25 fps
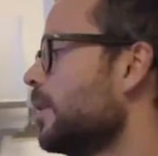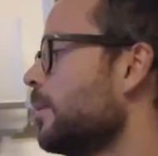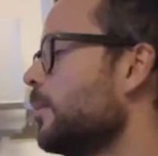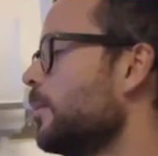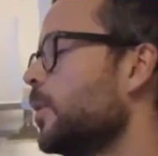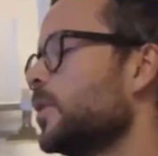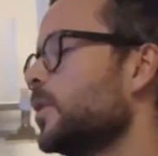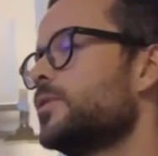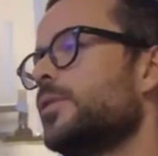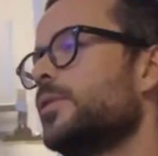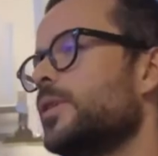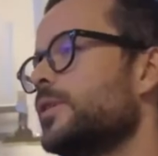The
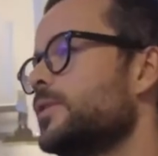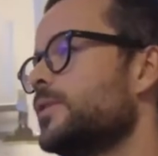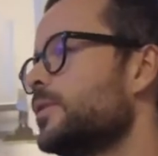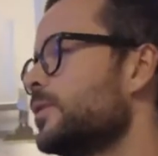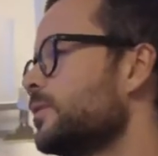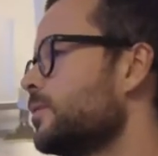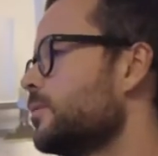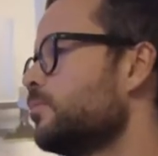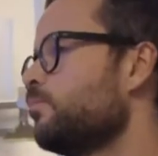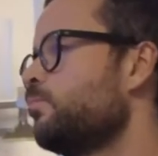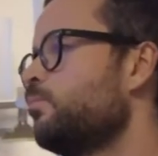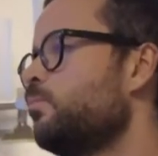mozzarella
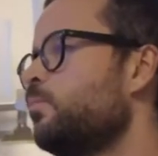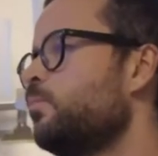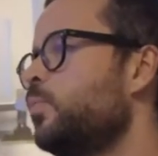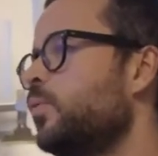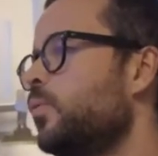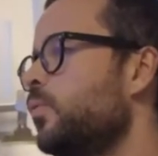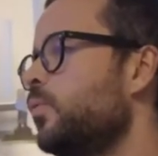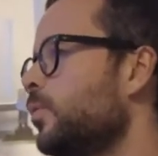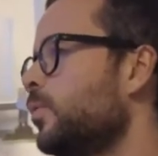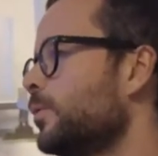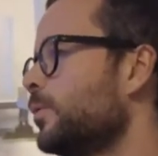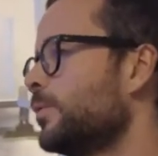just
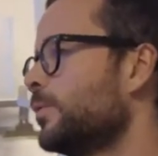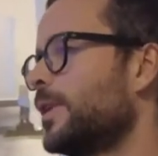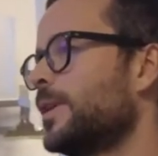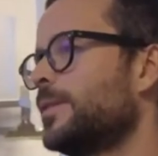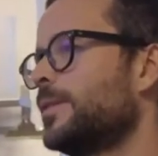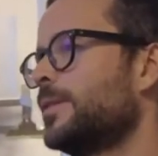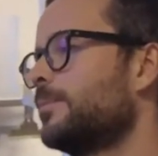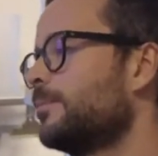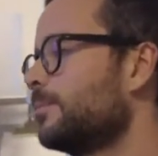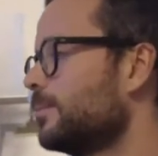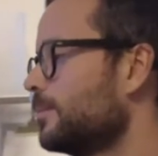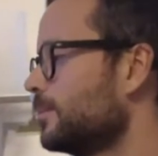poof, was
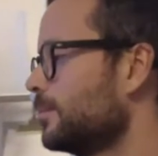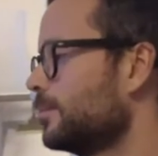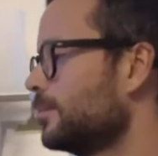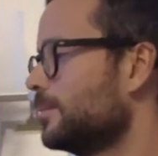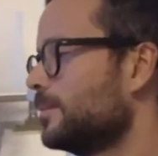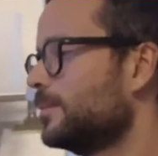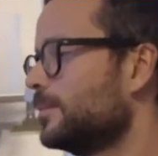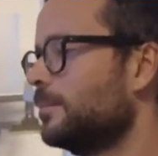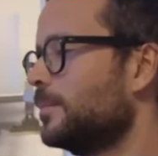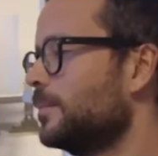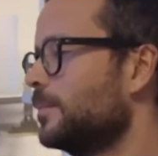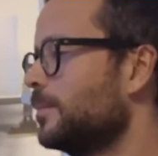like
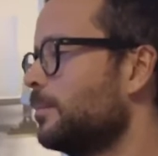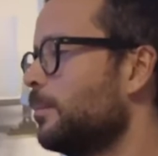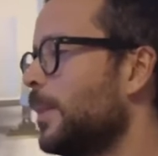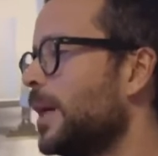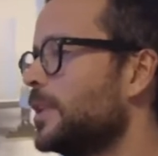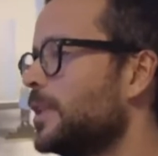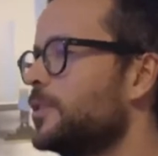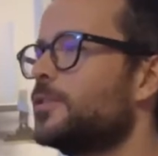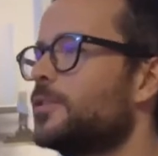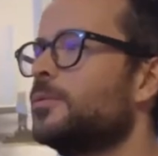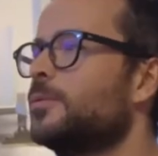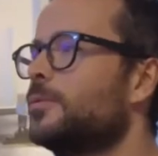
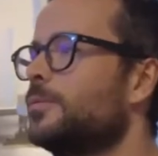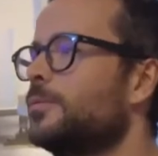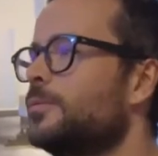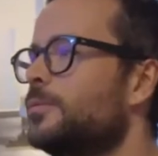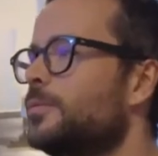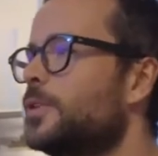magical